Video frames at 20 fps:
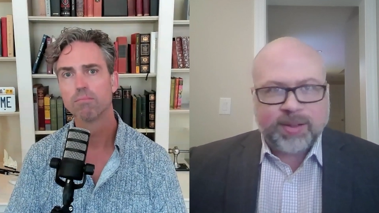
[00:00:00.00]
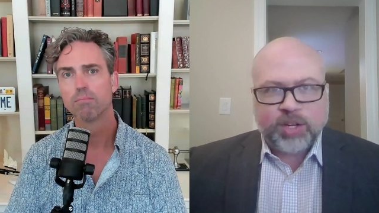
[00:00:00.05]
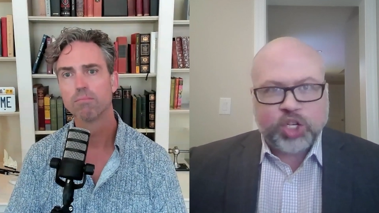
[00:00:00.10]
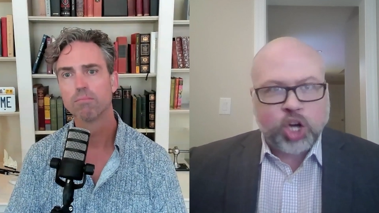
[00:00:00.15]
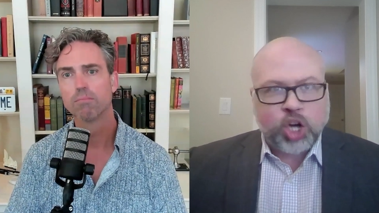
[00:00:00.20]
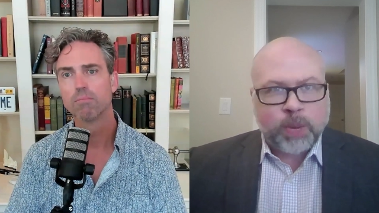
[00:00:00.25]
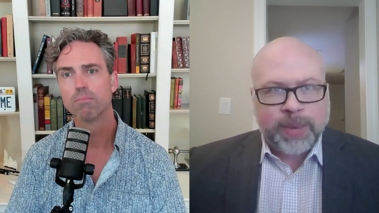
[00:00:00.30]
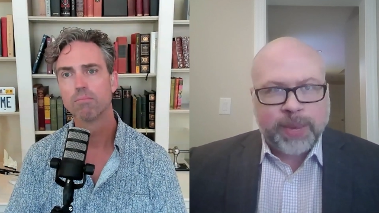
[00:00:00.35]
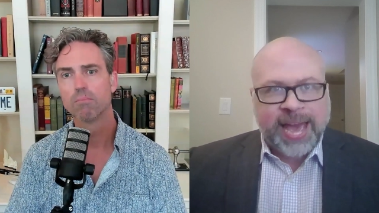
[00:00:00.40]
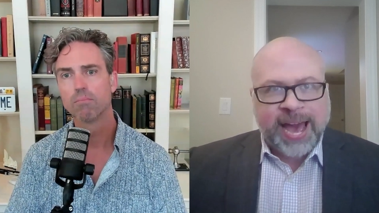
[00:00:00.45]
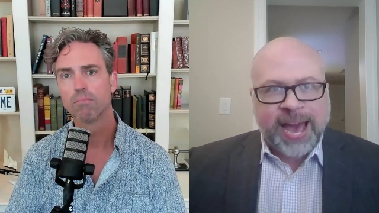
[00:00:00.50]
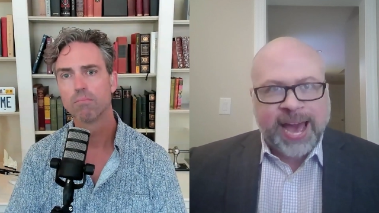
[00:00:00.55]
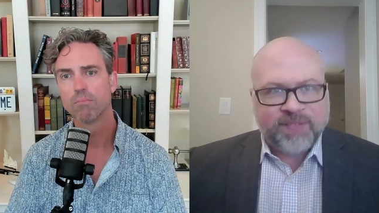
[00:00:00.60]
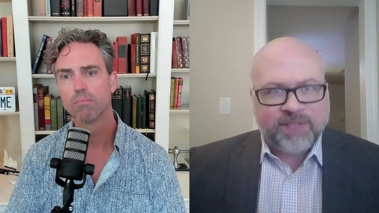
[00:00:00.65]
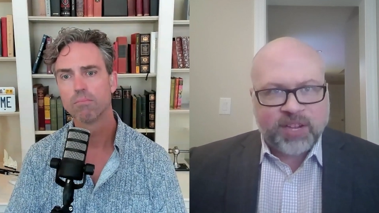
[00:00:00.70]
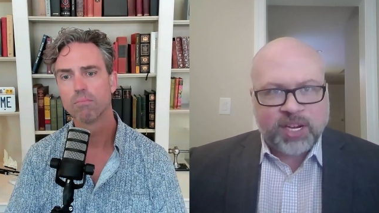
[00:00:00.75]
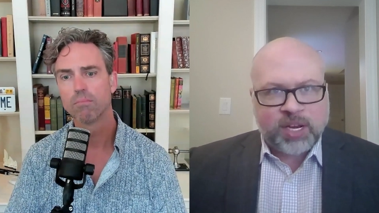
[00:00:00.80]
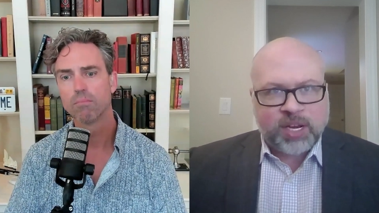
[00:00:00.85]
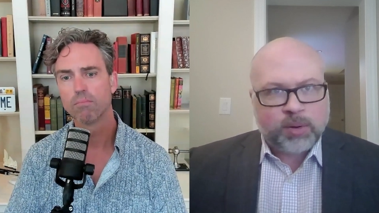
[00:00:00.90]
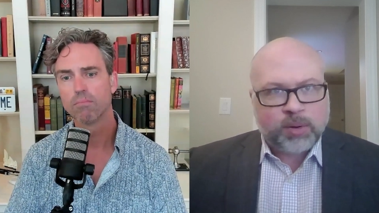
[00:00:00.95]
Speaker 1: show me cat
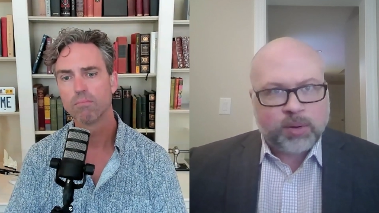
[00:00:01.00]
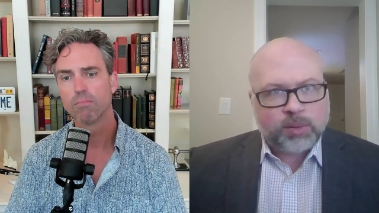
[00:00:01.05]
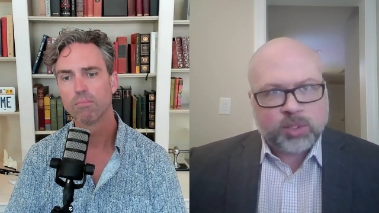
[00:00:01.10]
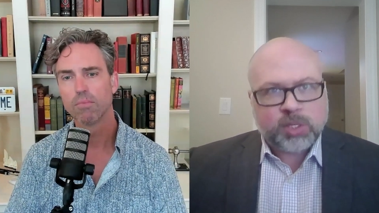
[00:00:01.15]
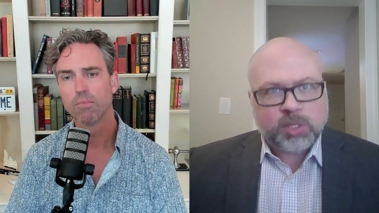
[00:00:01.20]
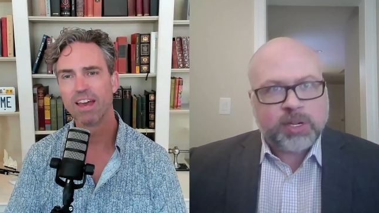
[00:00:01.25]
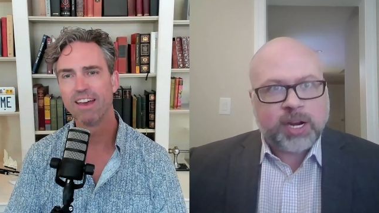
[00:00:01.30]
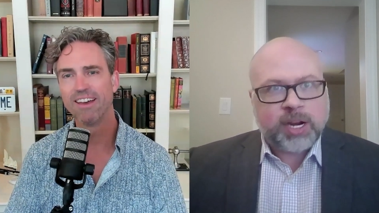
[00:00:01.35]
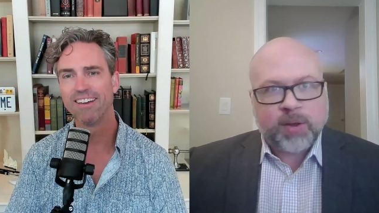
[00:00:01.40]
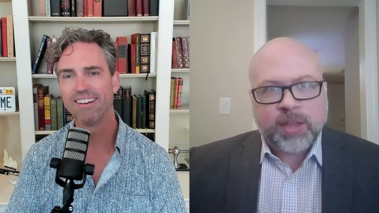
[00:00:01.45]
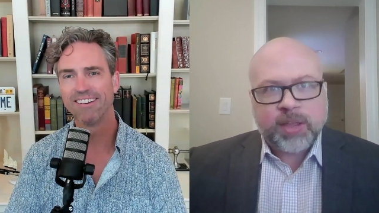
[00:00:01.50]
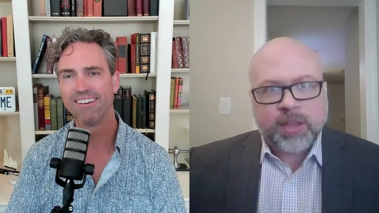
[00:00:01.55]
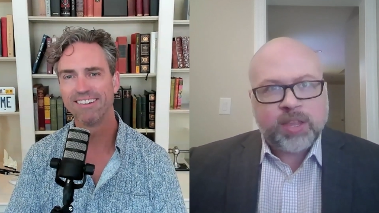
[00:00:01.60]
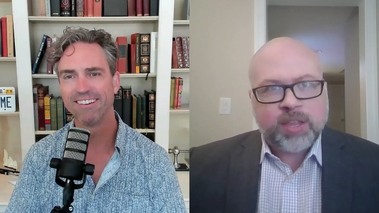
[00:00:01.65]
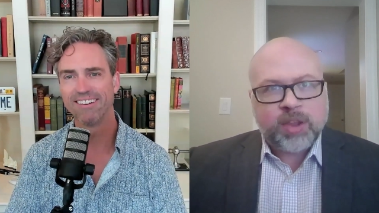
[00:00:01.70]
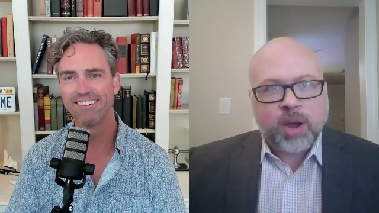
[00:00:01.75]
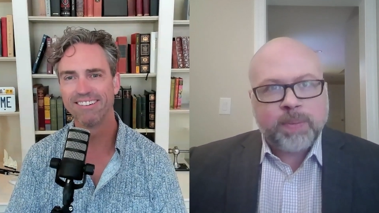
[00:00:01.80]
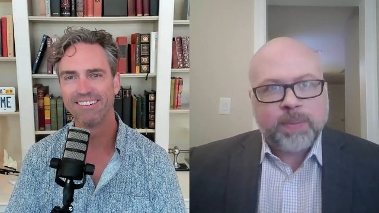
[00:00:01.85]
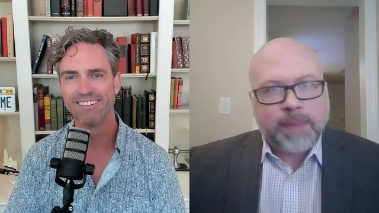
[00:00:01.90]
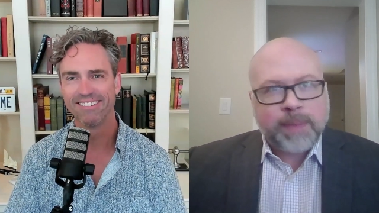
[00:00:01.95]
videos. You know,
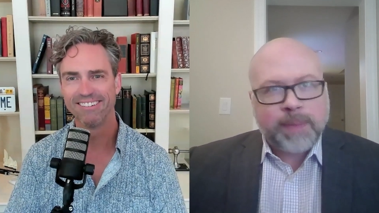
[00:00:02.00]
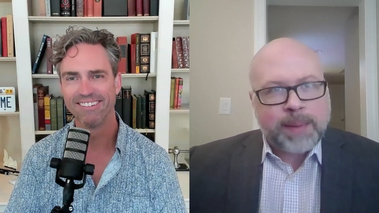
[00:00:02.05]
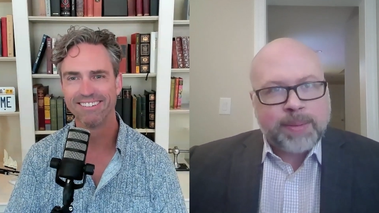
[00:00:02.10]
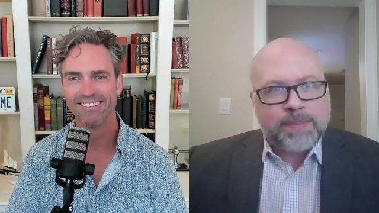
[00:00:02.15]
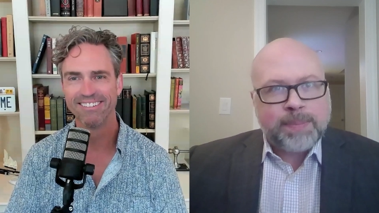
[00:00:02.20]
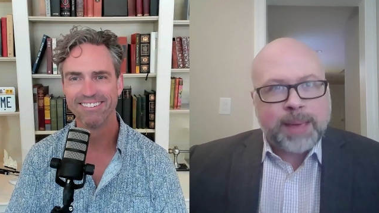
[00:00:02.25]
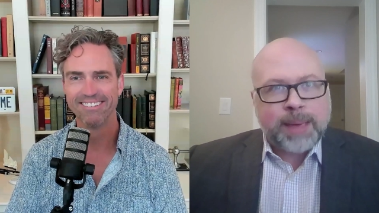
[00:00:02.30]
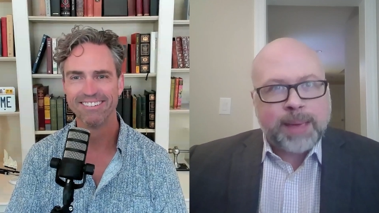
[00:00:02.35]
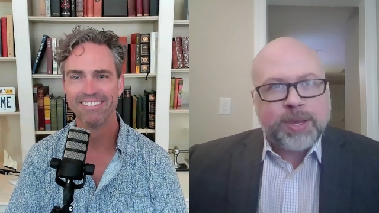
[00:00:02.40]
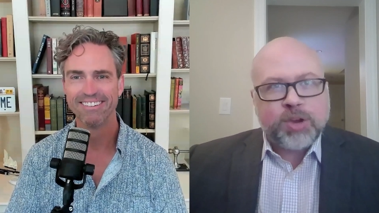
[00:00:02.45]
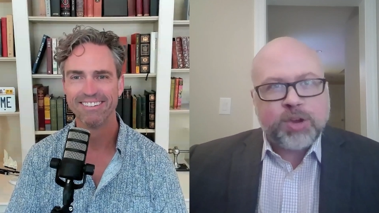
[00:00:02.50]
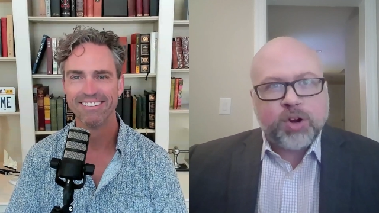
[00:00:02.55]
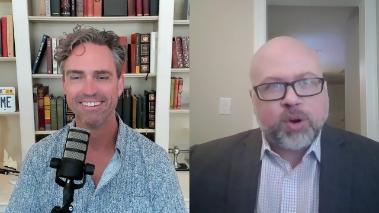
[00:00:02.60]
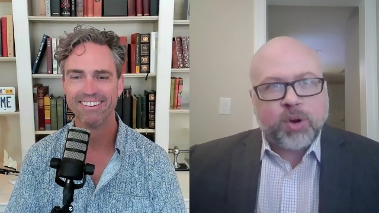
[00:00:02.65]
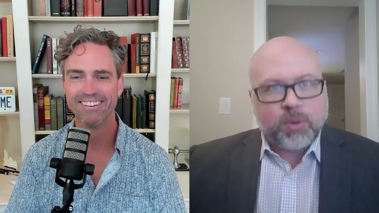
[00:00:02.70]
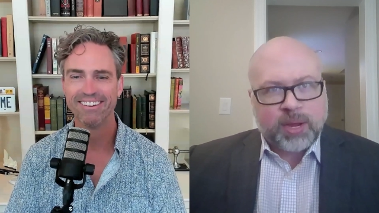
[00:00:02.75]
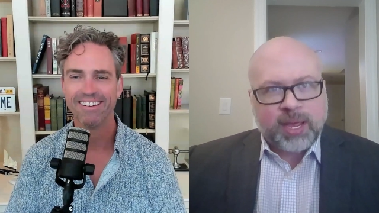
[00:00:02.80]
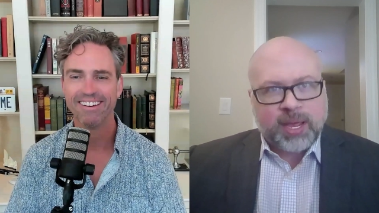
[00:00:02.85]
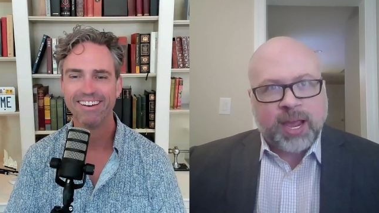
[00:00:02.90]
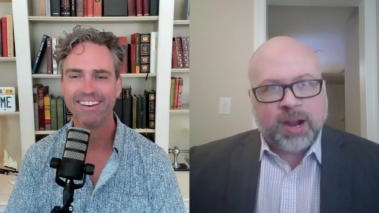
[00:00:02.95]
no, maybe maybe you
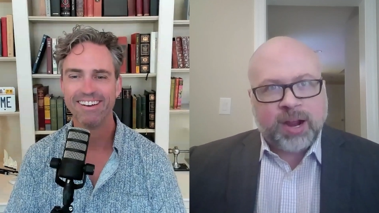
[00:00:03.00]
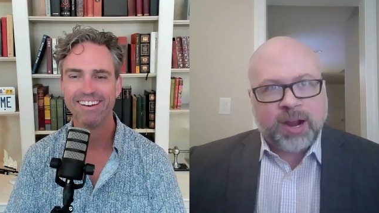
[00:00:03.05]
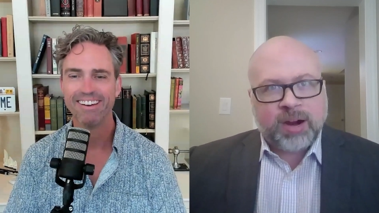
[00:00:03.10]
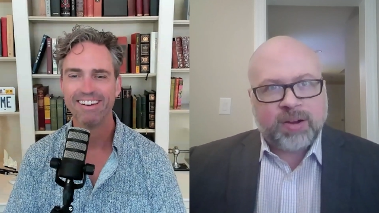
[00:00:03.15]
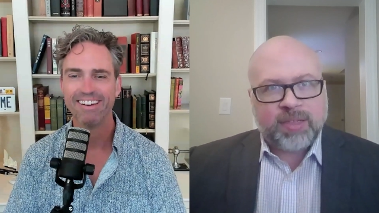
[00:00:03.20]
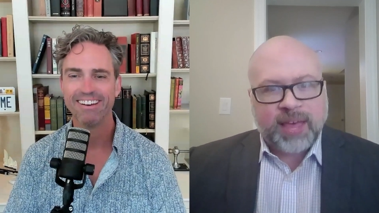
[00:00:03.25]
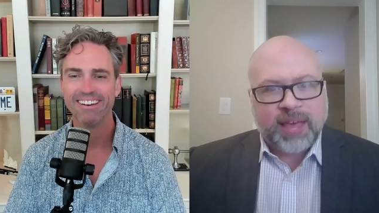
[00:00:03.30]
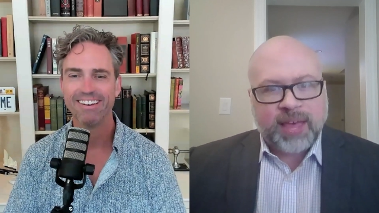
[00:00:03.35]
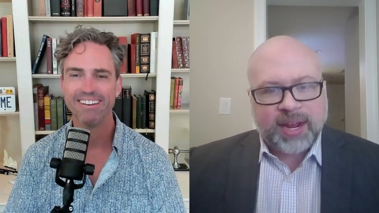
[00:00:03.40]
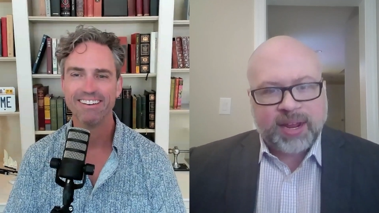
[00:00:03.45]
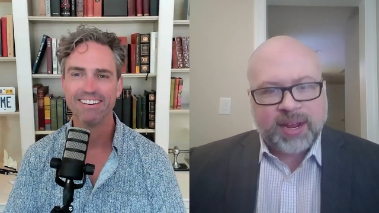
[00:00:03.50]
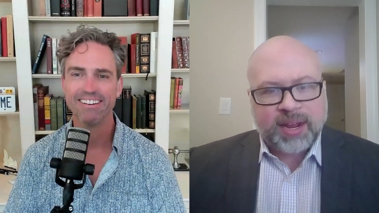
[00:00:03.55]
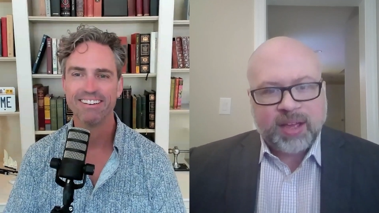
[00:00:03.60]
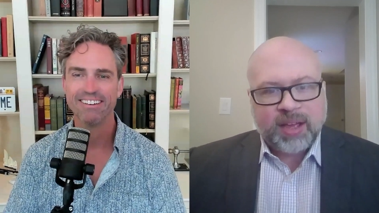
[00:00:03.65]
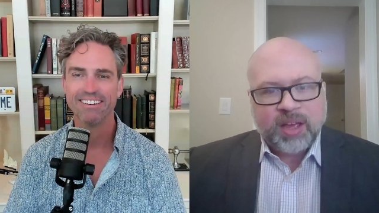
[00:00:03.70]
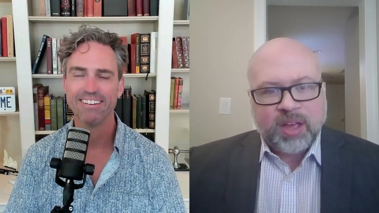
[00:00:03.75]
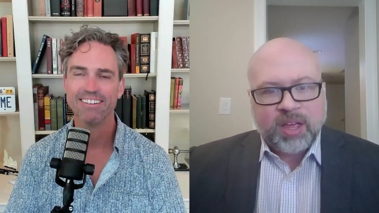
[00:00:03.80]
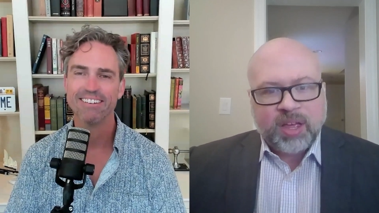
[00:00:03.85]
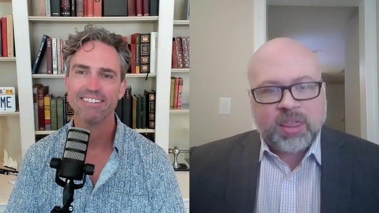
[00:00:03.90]
don't care that it